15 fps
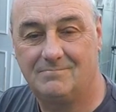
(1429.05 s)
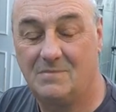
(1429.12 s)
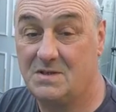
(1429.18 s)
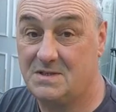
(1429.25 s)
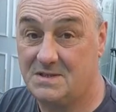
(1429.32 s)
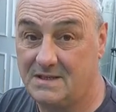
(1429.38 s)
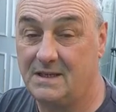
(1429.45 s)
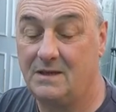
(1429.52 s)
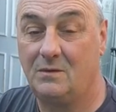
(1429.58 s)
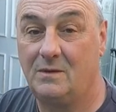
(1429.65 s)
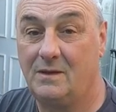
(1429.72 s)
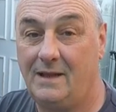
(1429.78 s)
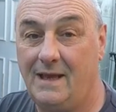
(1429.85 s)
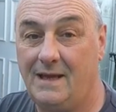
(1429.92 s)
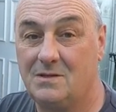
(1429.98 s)
See you
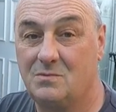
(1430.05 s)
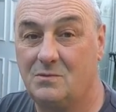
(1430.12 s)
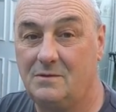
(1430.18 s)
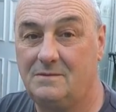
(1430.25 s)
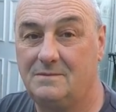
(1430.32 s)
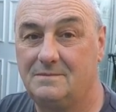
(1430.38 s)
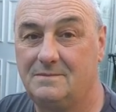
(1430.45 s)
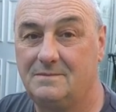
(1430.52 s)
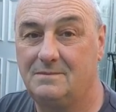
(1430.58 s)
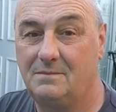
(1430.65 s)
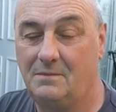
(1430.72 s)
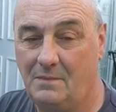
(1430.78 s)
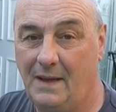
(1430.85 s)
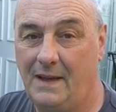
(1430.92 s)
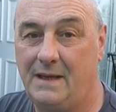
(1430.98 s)
in the next one.
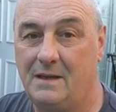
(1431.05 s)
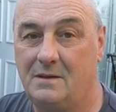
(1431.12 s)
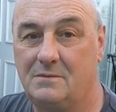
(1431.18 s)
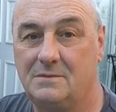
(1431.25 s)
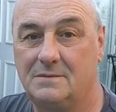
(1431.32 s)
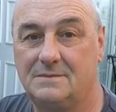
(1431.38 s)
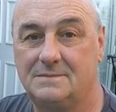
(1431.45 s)
Bye now.